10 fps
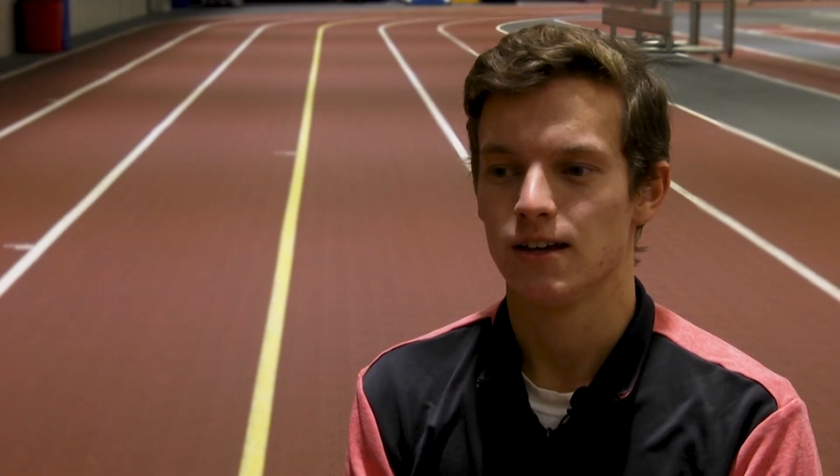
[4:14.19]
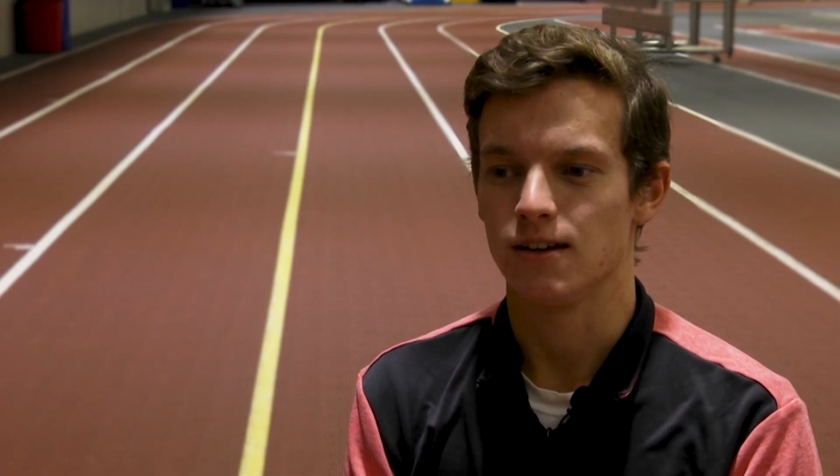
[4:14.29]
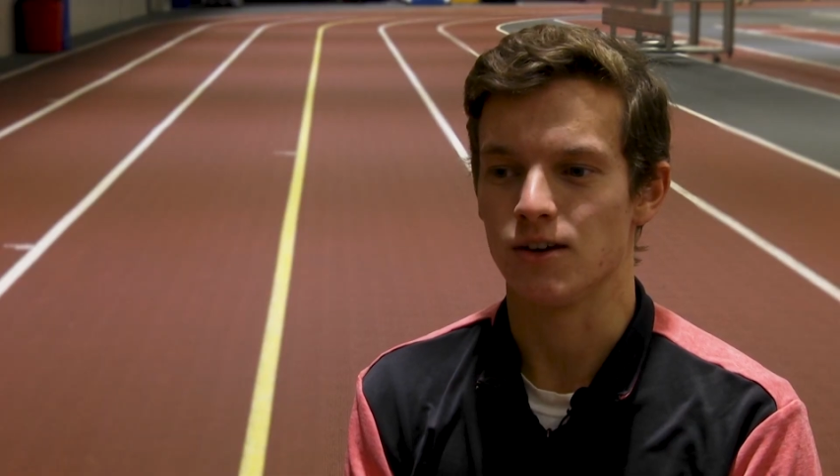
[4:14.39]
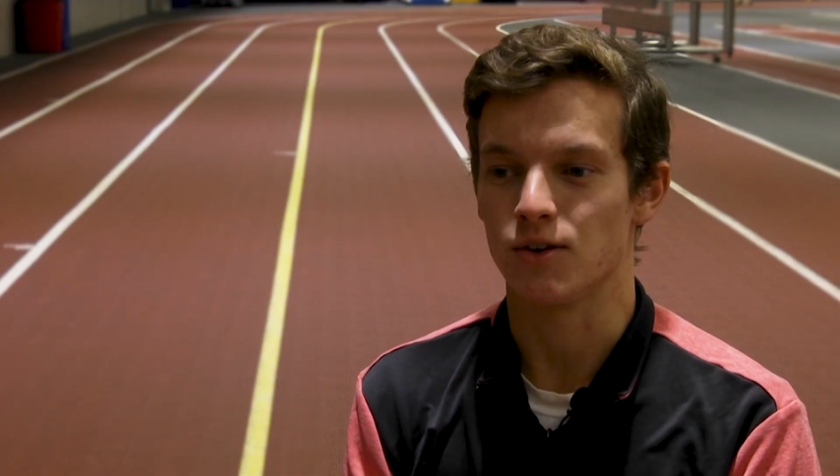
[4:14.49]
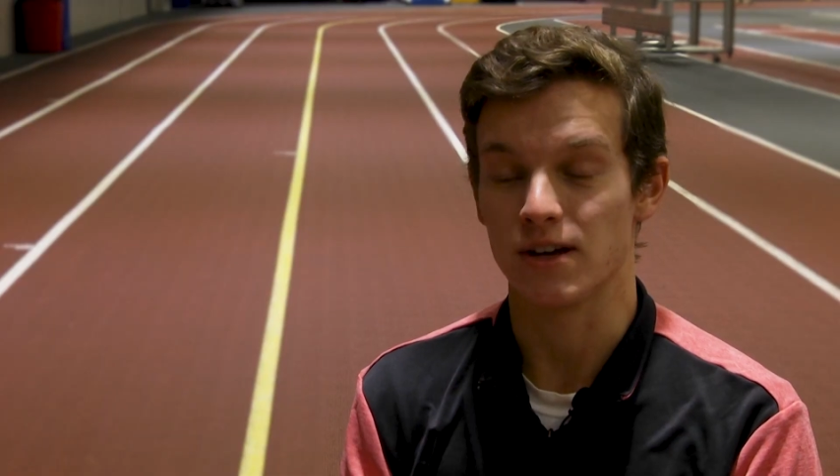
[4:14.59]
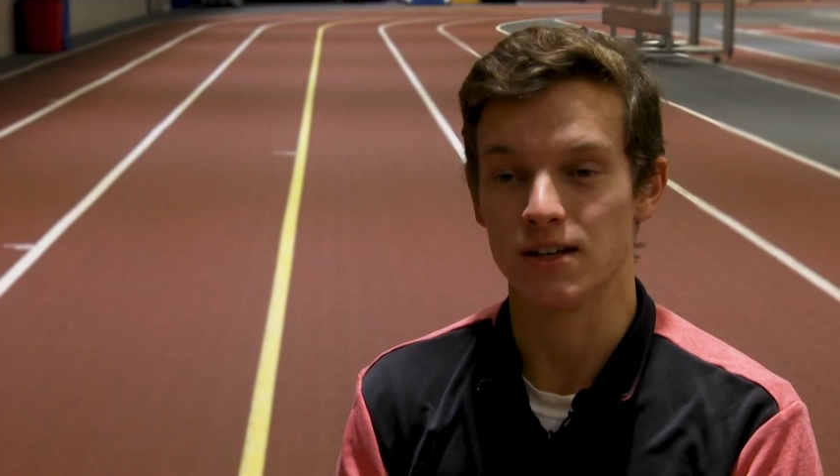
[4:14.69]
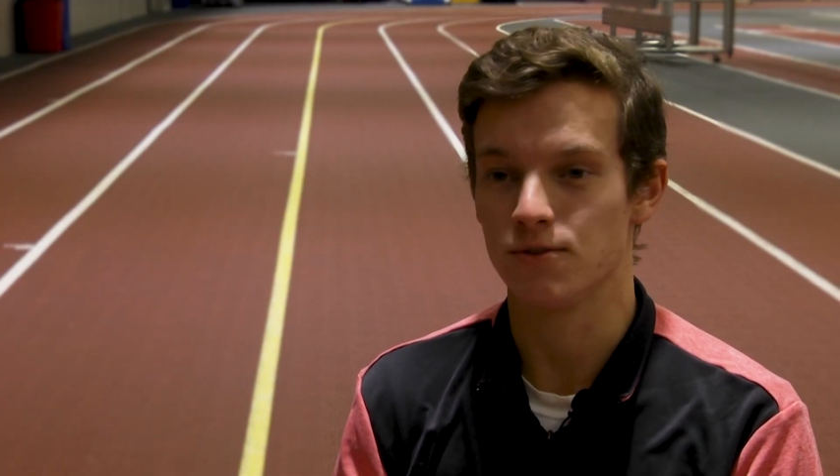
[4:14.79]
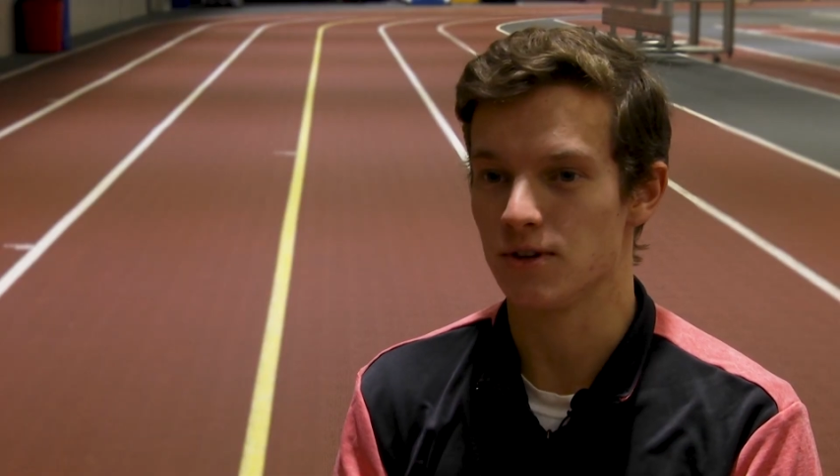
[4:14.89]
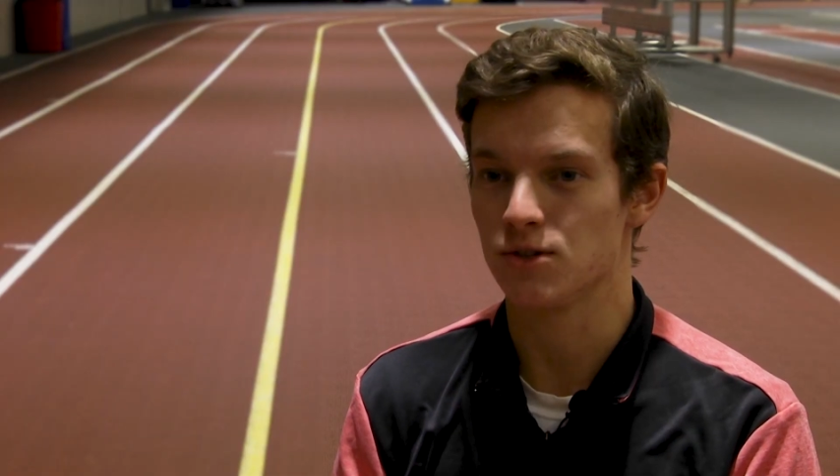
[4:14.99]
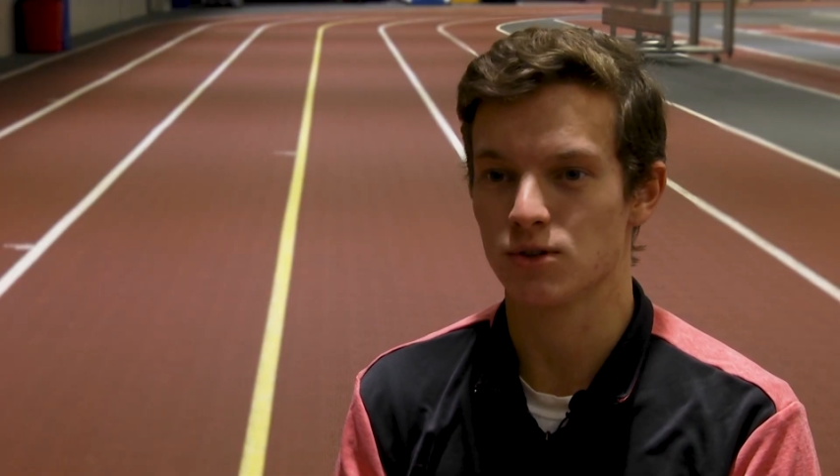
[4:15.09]
you know,
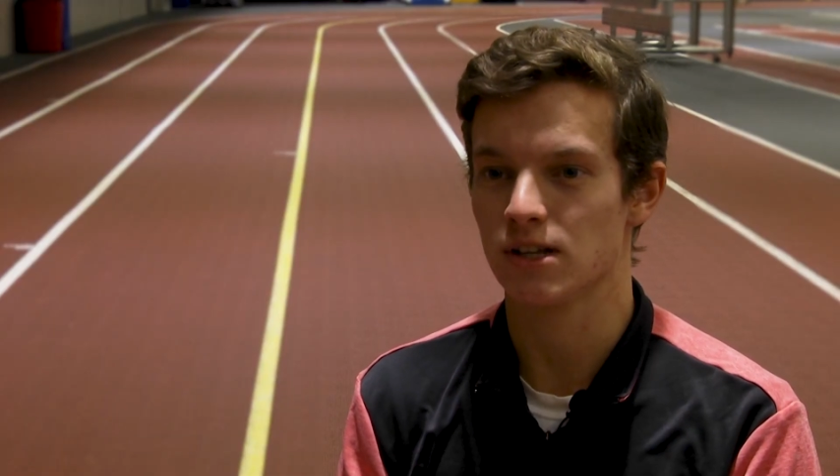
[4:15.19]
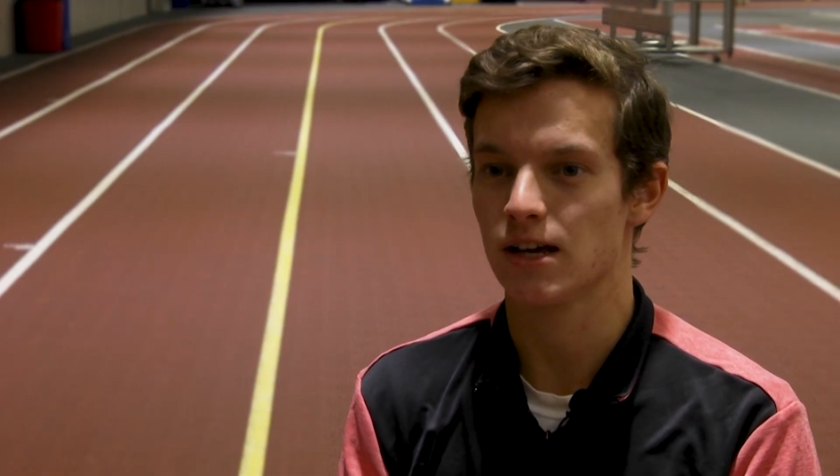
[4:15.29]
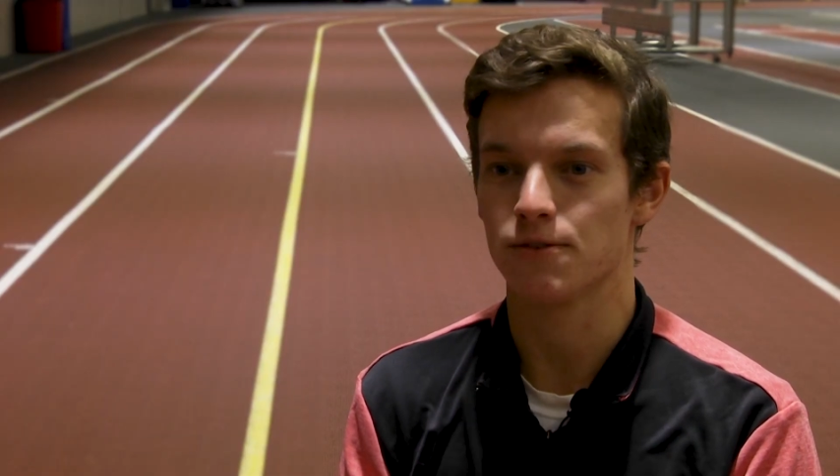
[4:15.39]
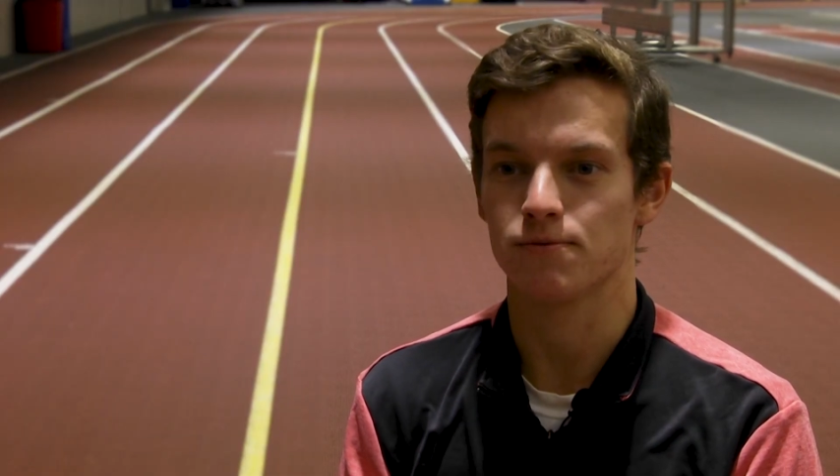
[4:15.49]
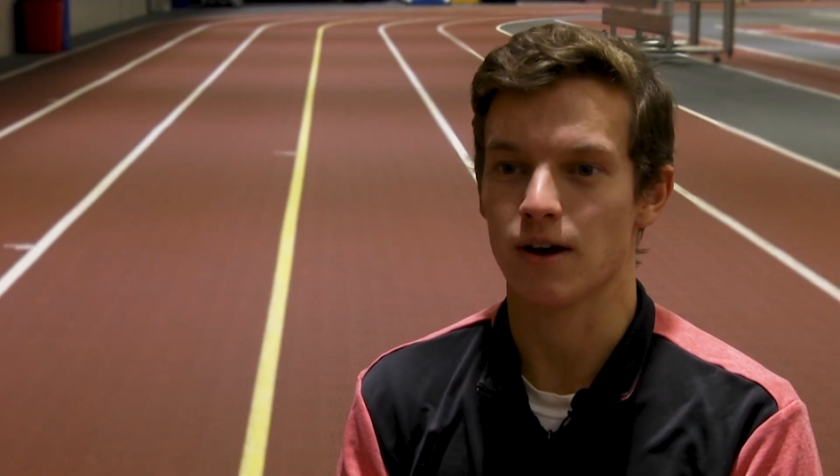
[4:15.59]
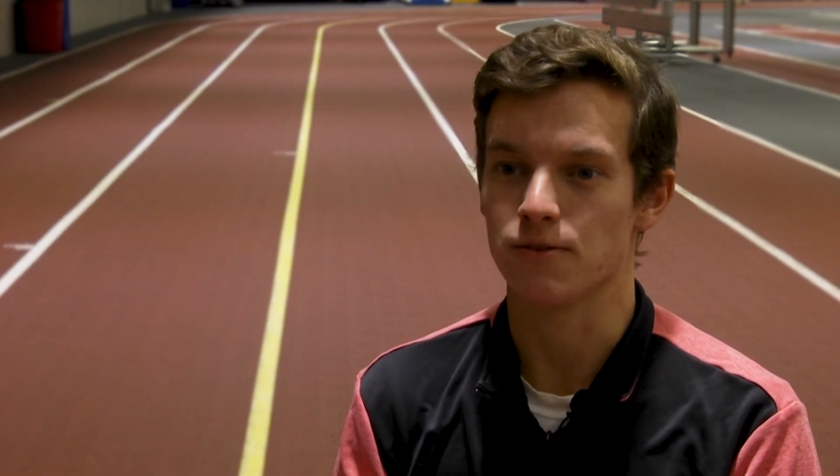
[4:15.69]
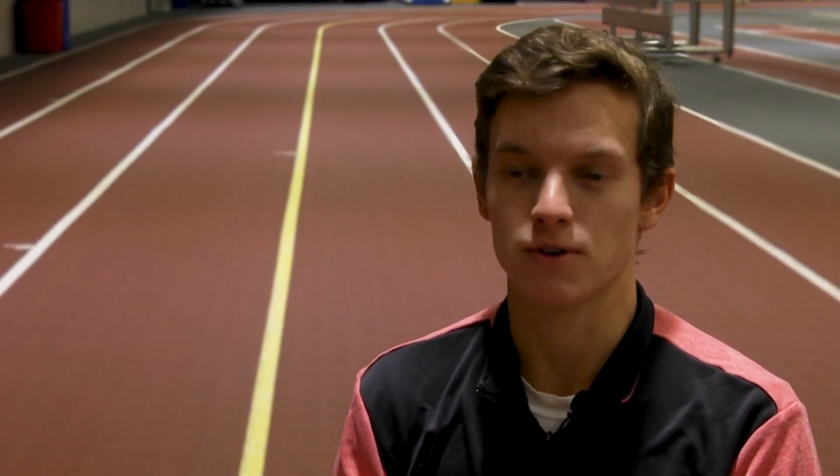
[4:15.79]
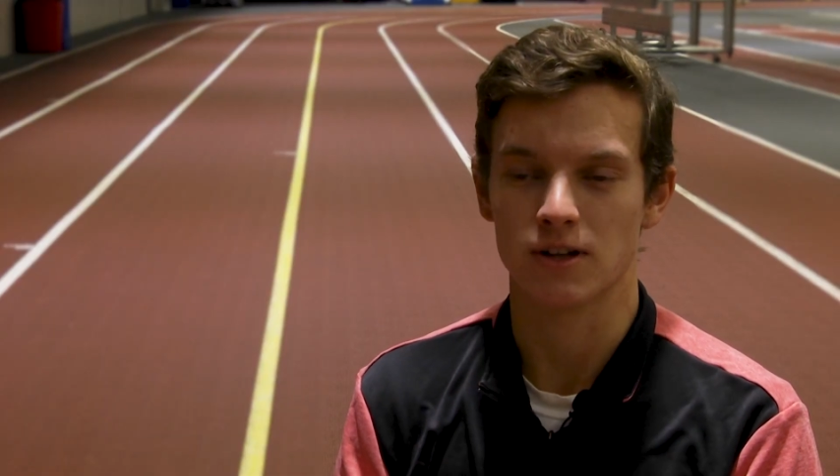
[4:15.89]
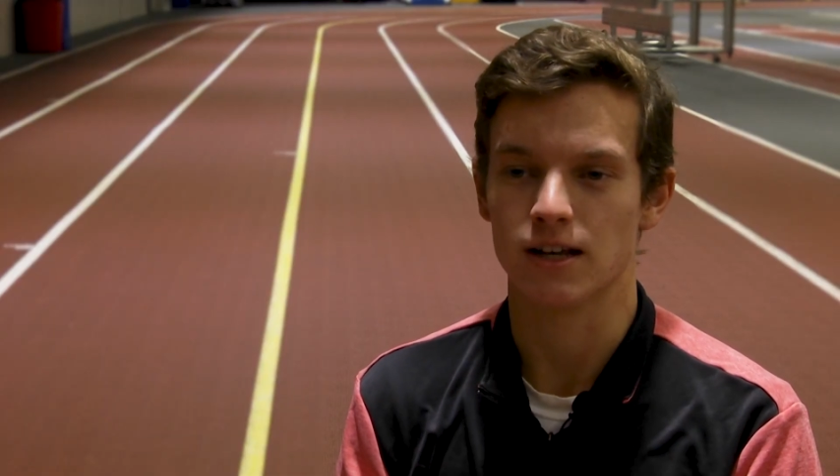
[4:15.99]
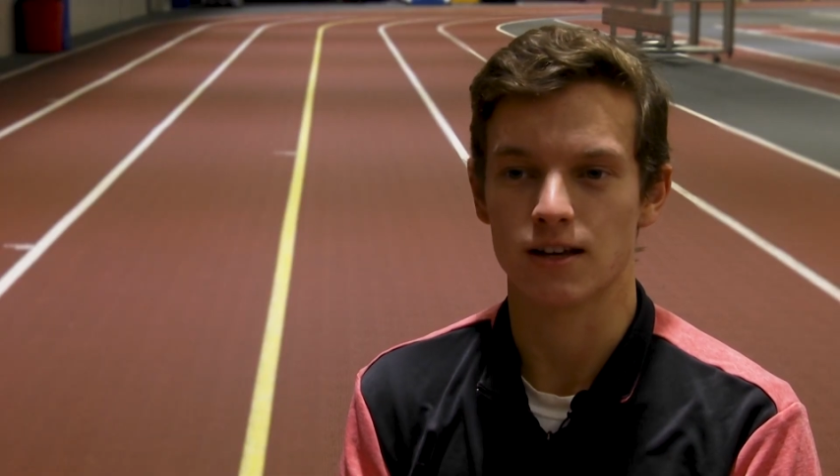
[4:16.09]
individually I
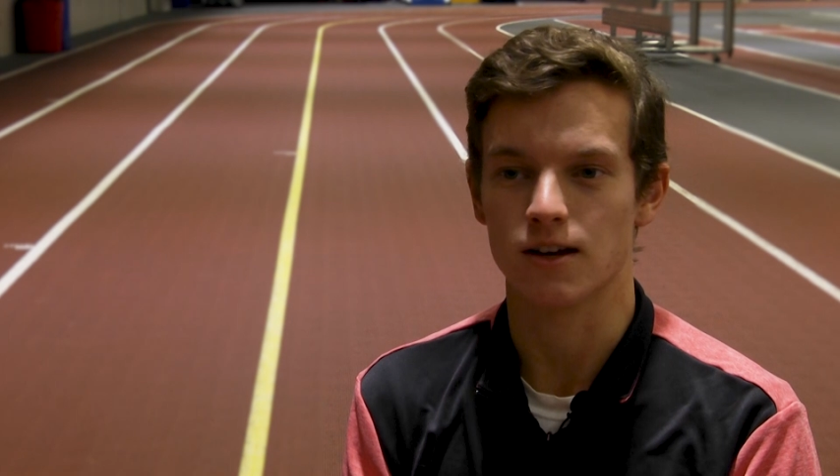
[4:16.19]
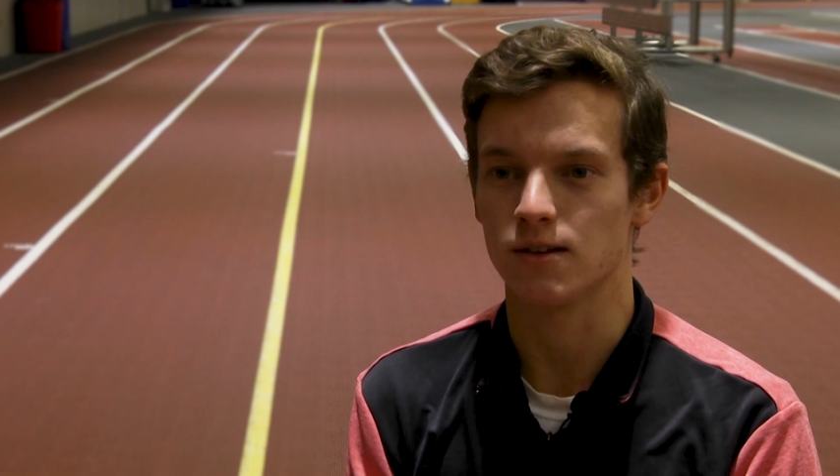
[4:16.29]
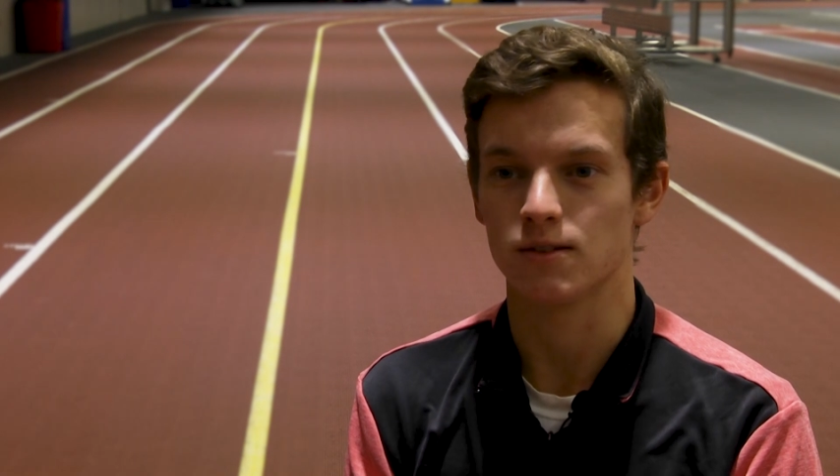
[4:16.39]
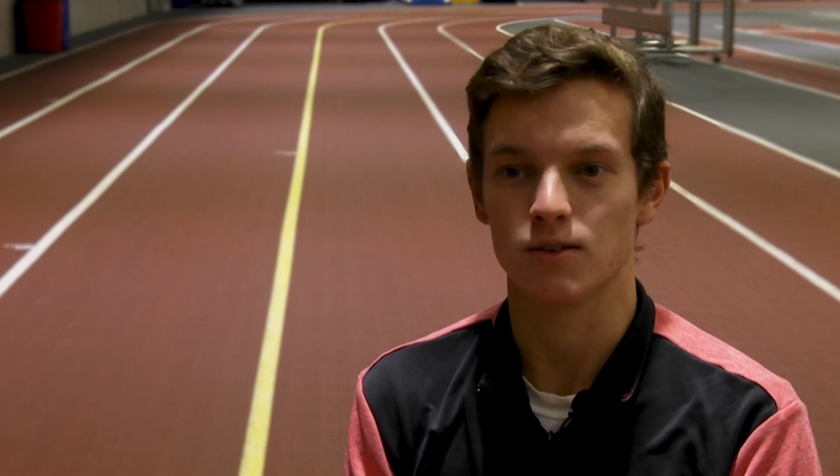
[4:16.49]
felt like I